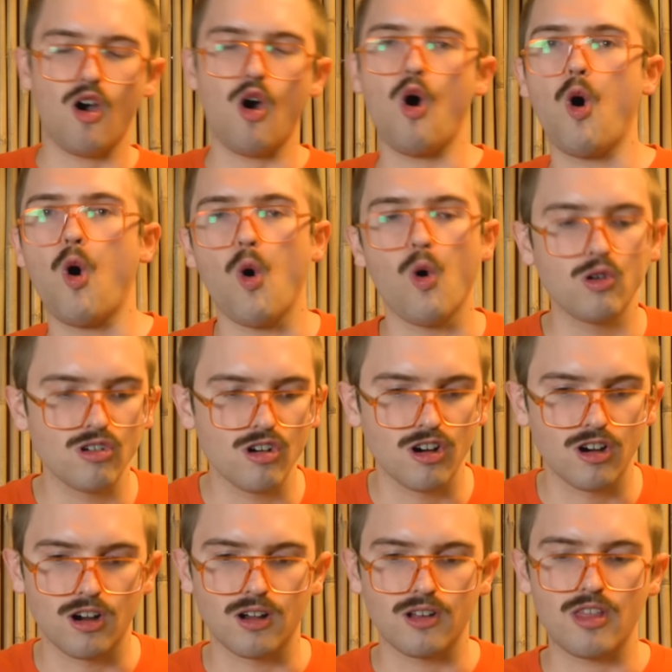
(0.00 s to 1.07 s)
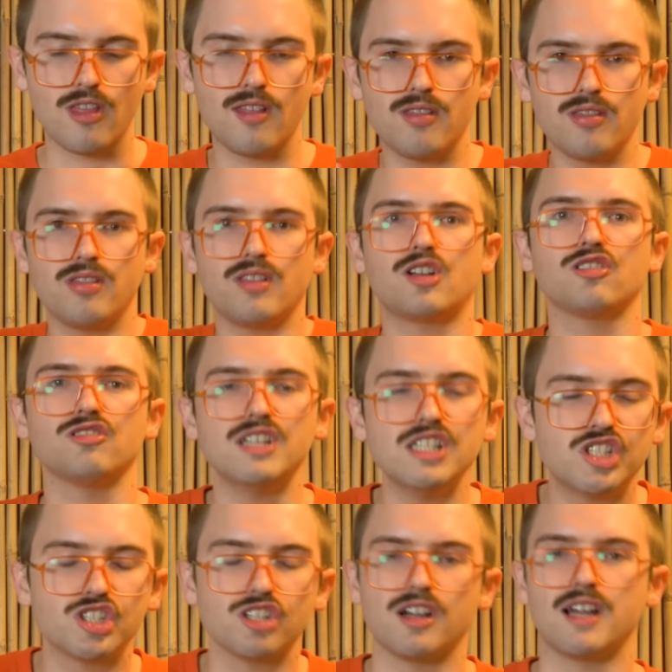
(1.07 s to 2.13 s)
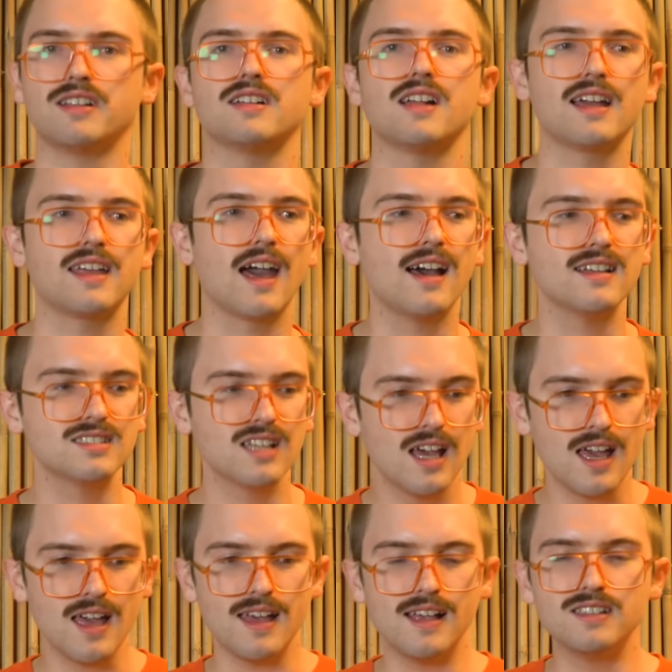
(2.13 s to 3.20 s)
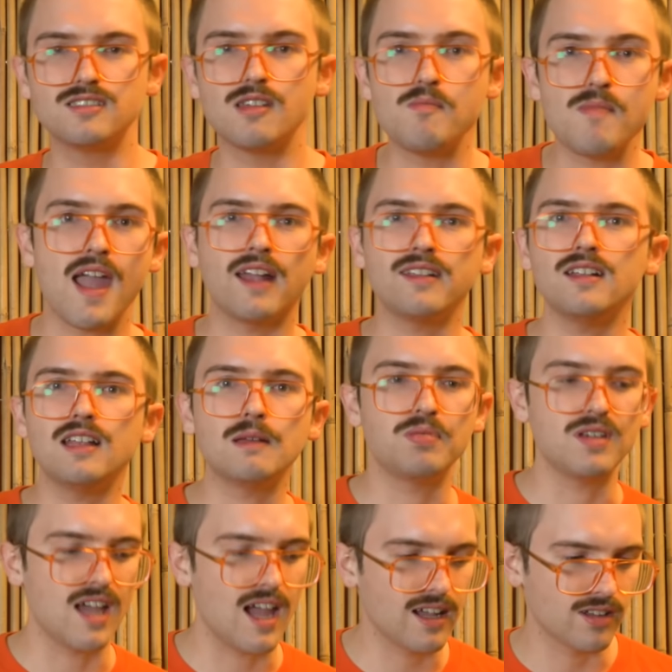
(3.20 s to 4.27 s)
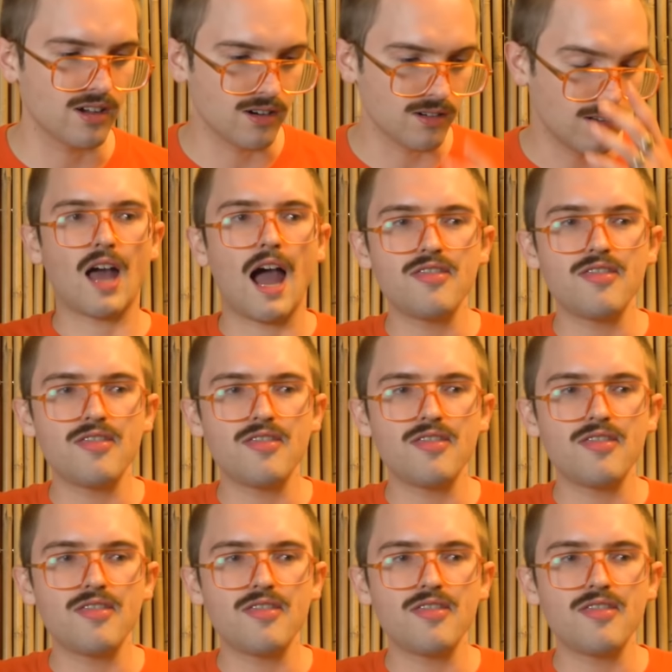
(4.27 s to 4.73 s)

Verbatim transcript: horror creature in it, I guess, is the man eating piano.